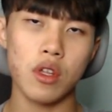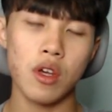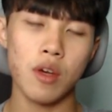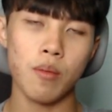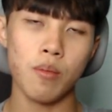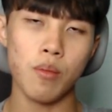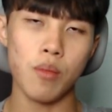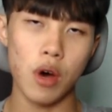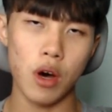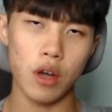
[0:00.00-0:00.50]

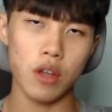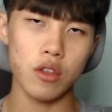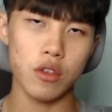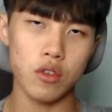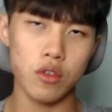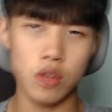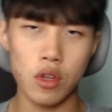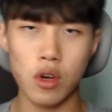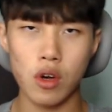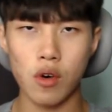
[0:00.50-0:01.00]
But you
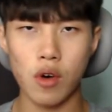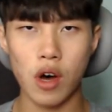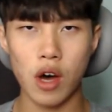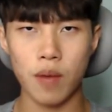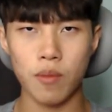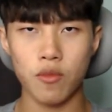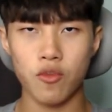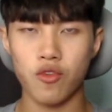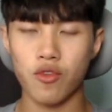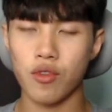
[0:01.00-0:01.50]
know,
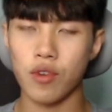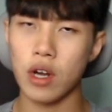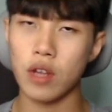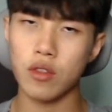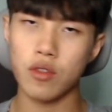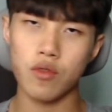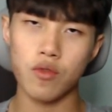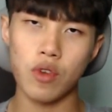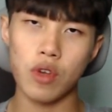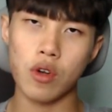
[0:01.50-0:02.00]
I'm trying
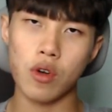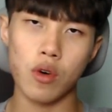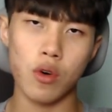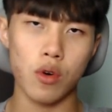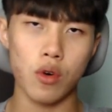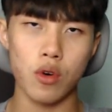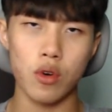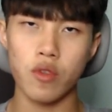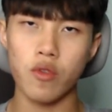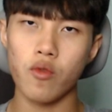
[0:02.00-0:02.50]
to
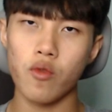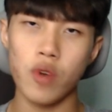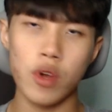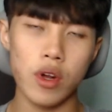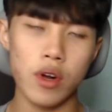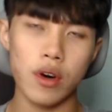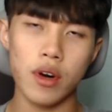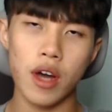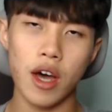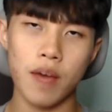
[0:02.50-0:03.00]
record
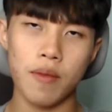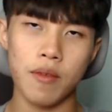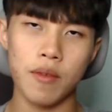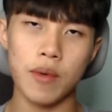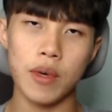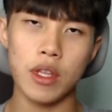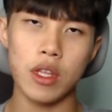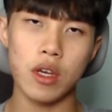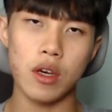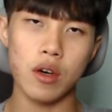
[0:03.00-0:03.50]
real life
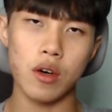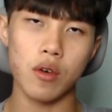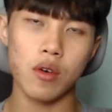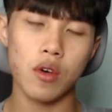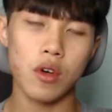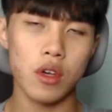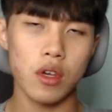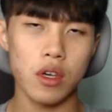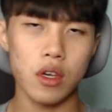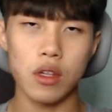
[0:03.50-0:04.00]
video
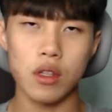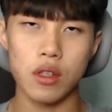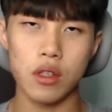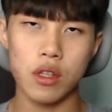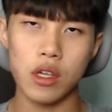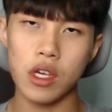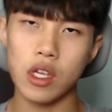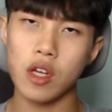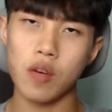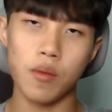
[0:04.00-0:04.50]

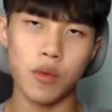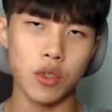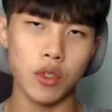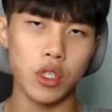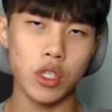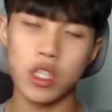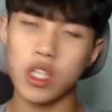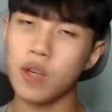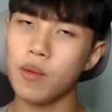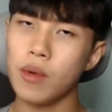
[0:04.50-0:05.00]
instead of
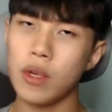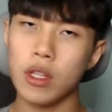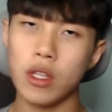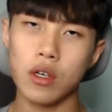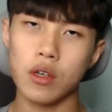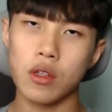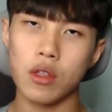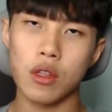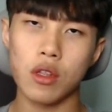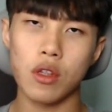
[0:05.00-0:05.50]
GT
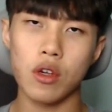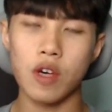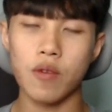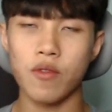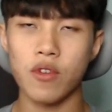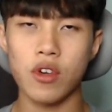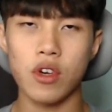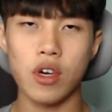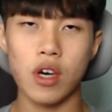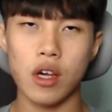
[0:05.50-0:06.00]
videos. So if
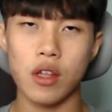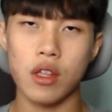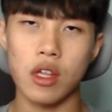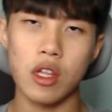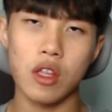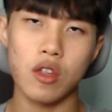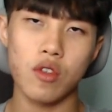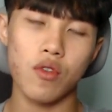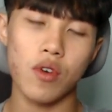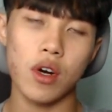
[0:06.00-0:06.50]
you guys
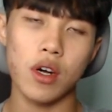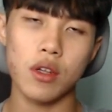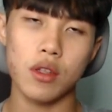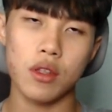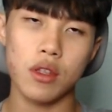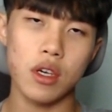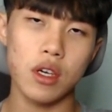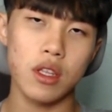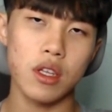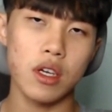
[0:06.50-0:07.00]

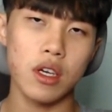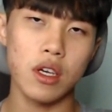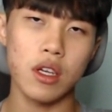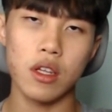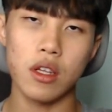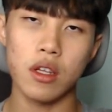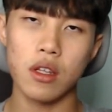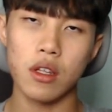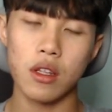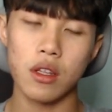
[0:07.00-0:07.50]
interested
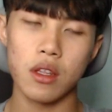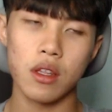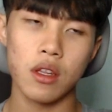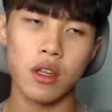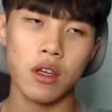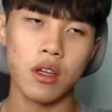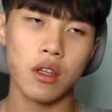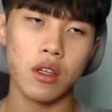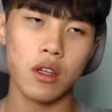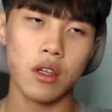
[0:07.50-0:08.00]
in
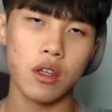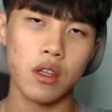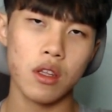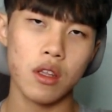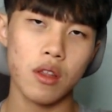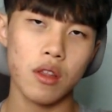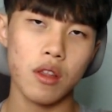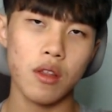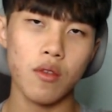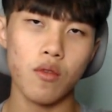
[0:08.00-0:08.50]

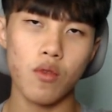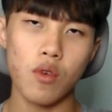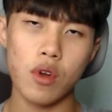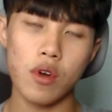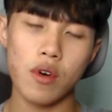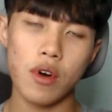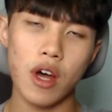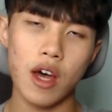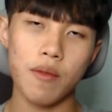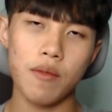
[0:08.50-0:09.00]
real
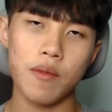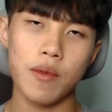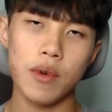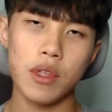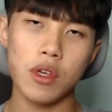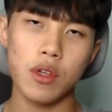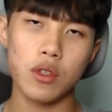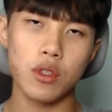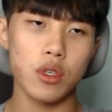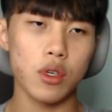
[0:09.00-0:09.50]
life
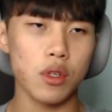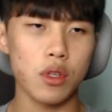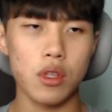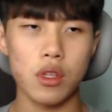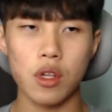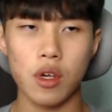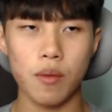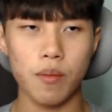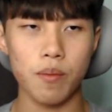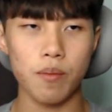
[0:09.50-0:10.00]
videos, just
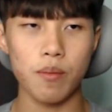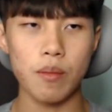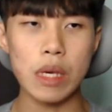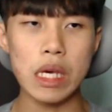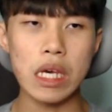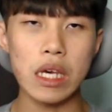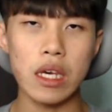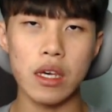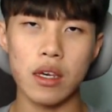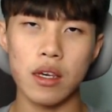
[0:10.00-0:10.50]
sub
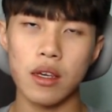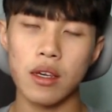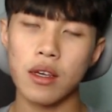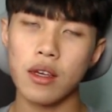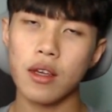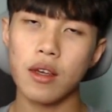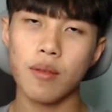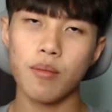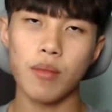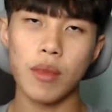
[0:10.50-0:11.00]
me
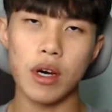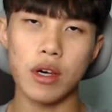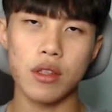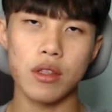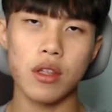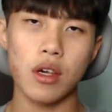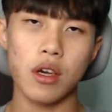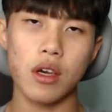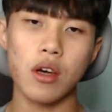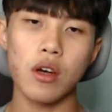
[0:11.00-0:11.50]
my
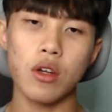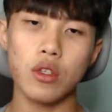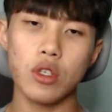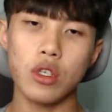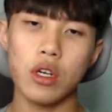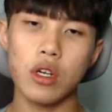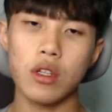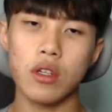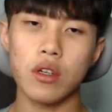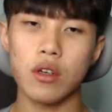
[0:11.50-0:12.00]
second
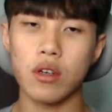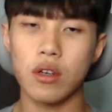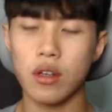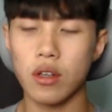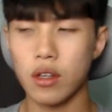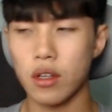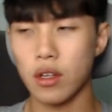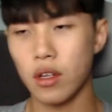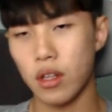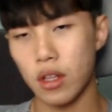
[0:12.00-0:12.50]
channel.
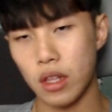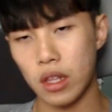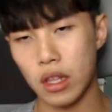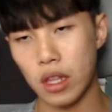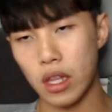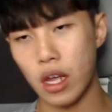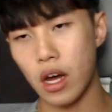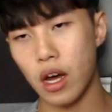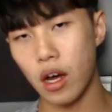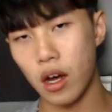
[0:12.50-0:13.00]

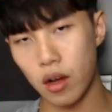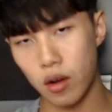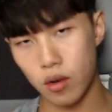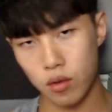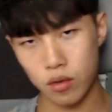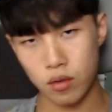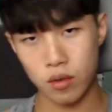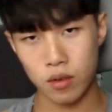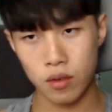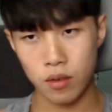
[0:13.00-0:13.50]
Now
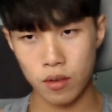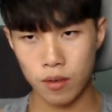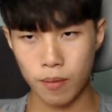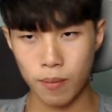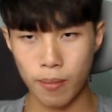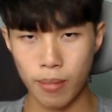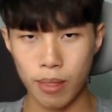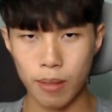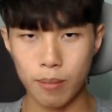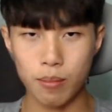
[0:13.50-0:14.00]

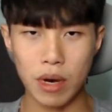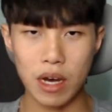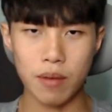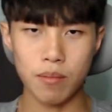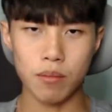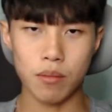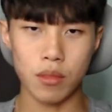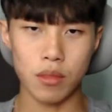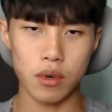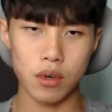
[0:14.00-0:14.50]
my
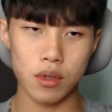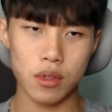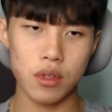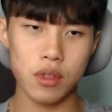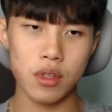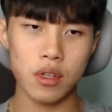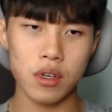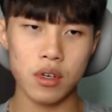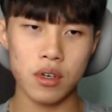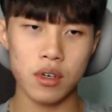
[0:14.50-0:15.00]

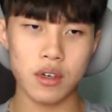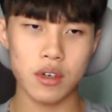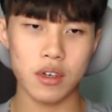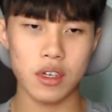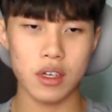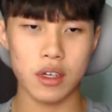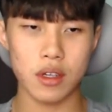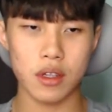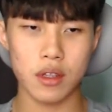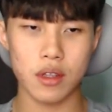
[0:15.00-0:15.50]
monster
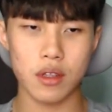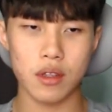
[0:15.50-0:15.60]
is